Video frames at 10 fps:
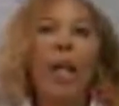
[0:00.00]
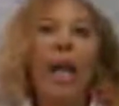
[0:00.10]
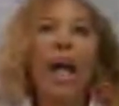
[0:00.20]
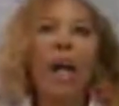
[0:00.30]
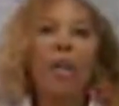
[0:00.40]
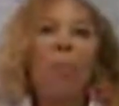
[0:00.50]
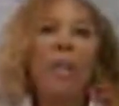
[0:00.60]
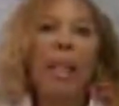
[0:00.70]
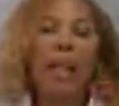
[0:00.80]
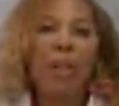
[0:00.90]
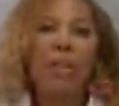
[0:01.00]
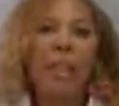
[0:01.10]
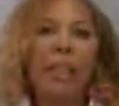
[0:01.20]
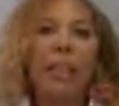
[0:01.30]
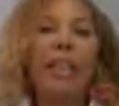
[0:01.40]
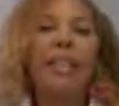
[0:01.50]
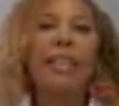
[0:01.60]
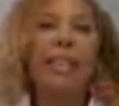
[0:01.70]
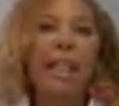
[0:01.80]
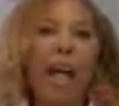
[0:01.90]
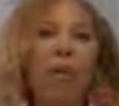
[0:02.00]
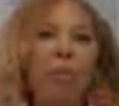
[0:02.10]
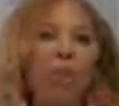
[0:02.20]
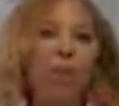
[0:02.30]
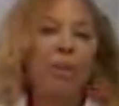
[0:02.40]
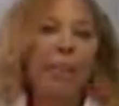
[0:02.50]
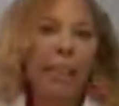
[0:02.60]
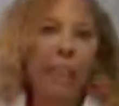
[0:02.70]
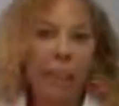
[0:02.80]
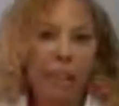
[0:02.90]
How to Be Healthy. It's Not What You Think.